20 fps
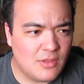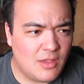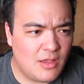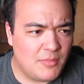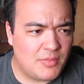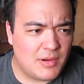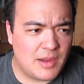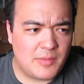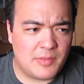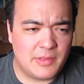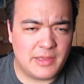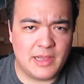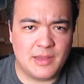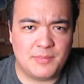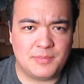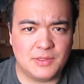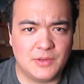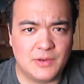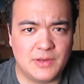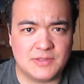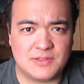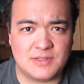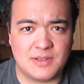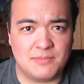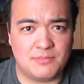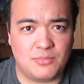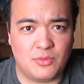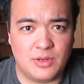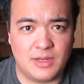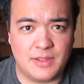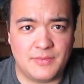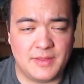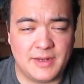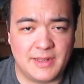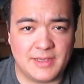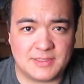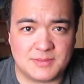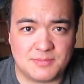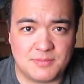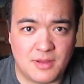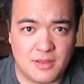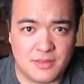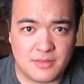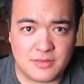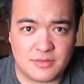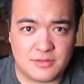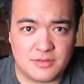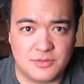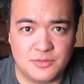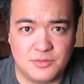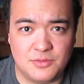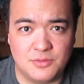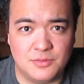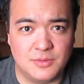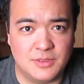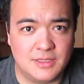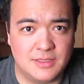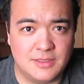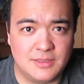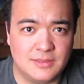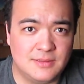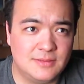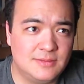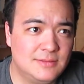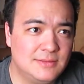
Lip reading: I'll probably upload at some point in the next month to